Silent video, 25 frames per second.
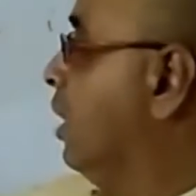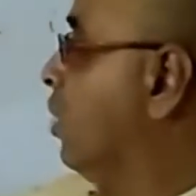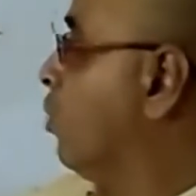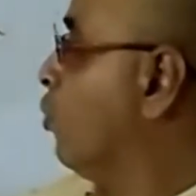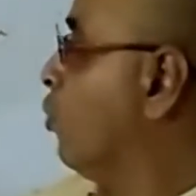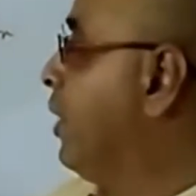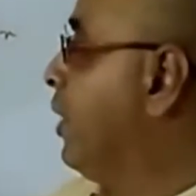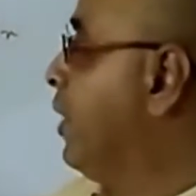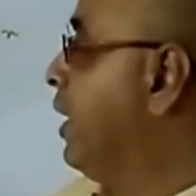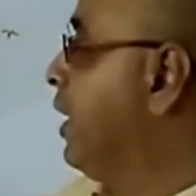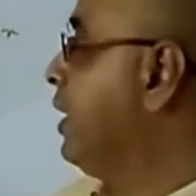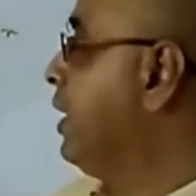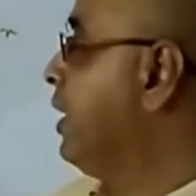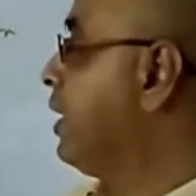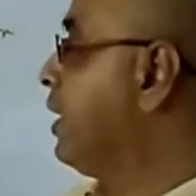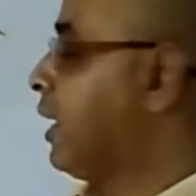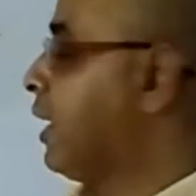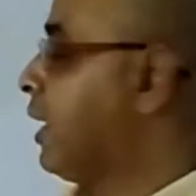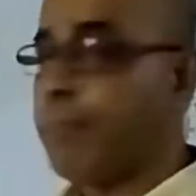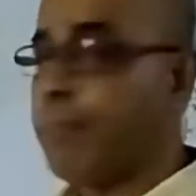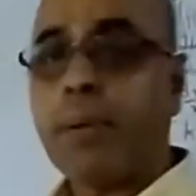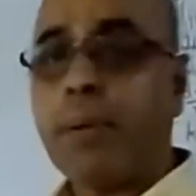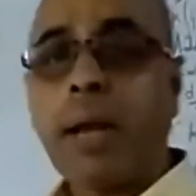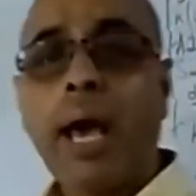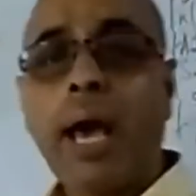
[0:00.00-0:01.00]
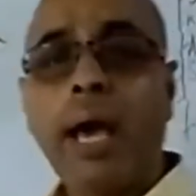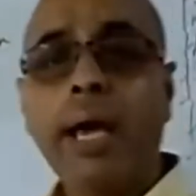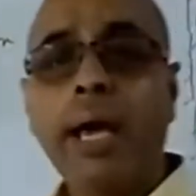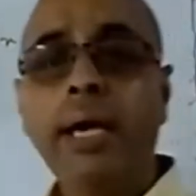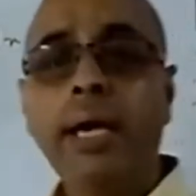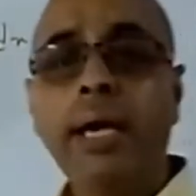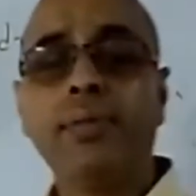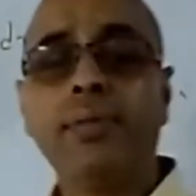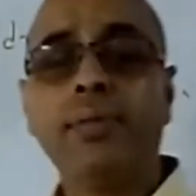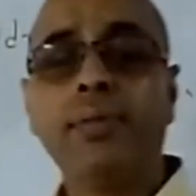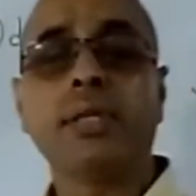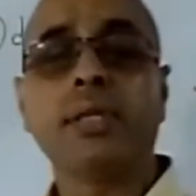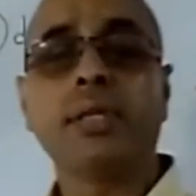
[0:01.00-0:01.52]
we apply
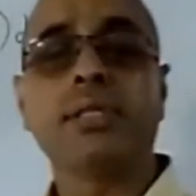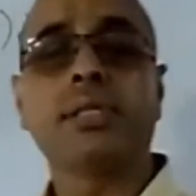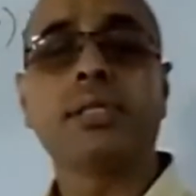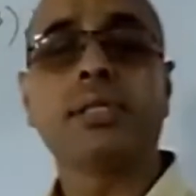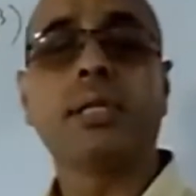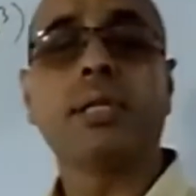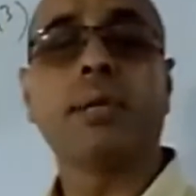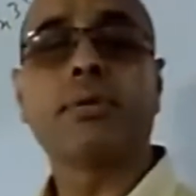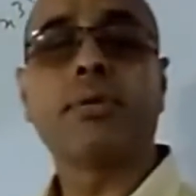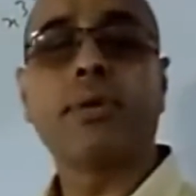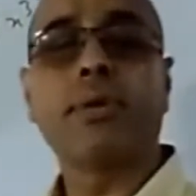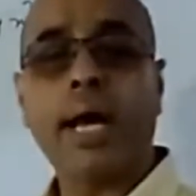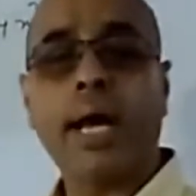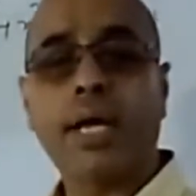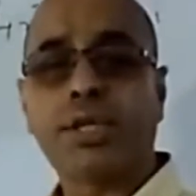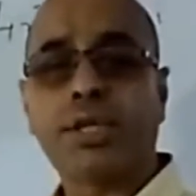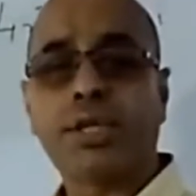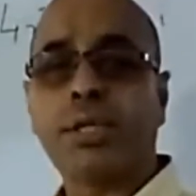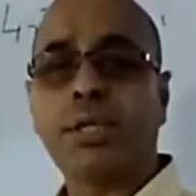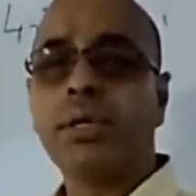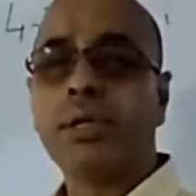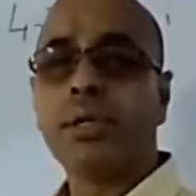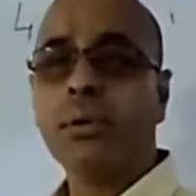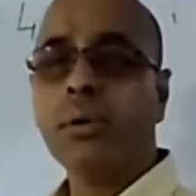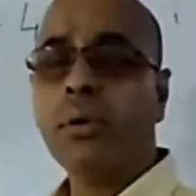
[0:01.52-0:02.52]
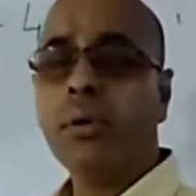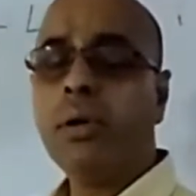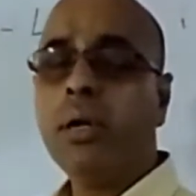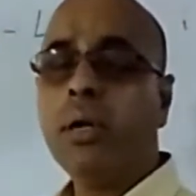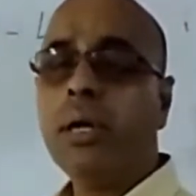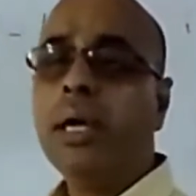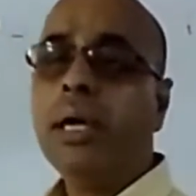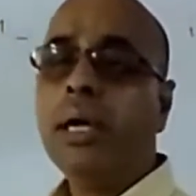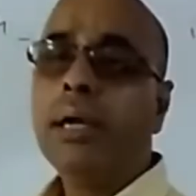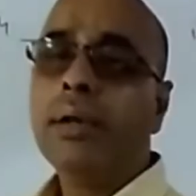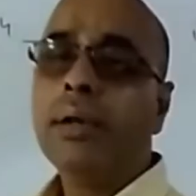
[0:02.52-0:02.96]
the subtraction rule.